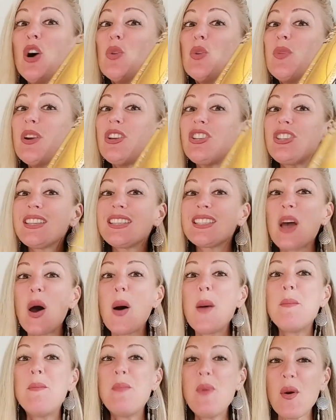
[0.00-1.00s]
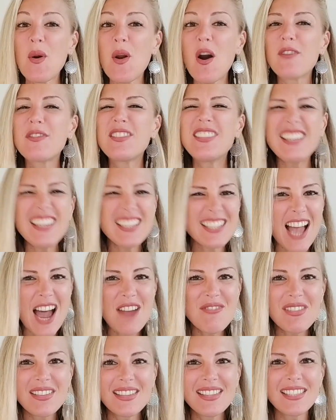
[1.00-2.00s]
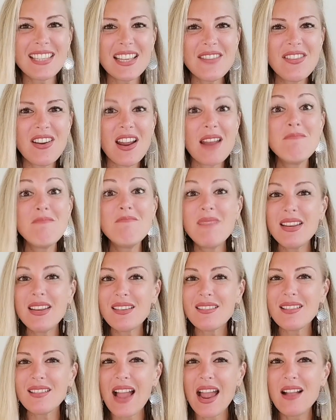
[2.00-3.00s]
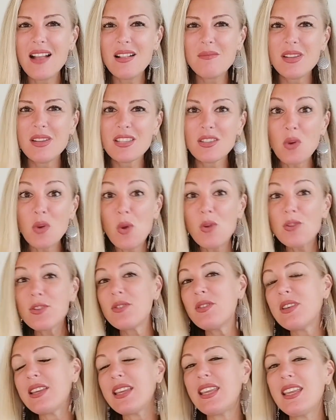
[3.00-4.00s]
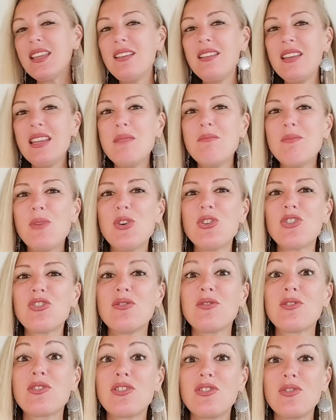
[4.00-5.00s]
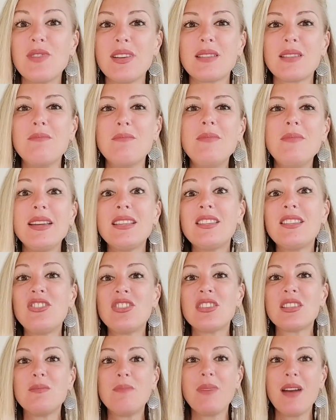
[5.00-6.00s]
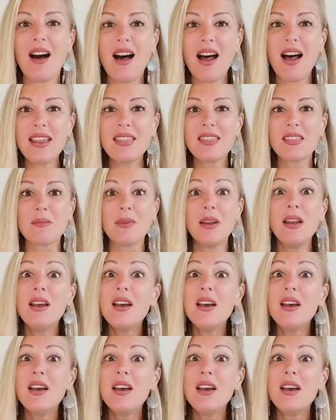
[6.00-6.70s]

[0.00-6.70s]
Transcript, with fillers: which is a book of 679 medical ailments and also the hidden emotional stress messages behind them